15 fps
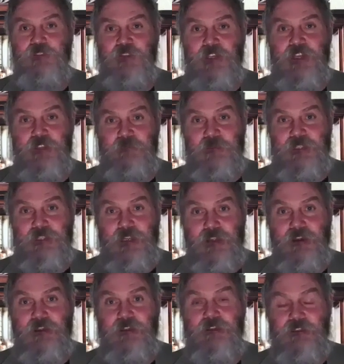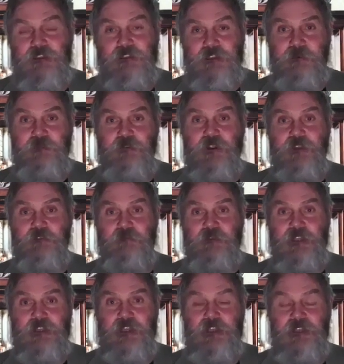How did you select me, God? Because
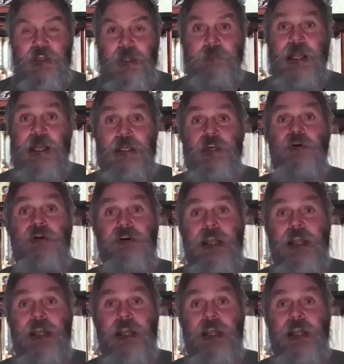I'm trying to find out.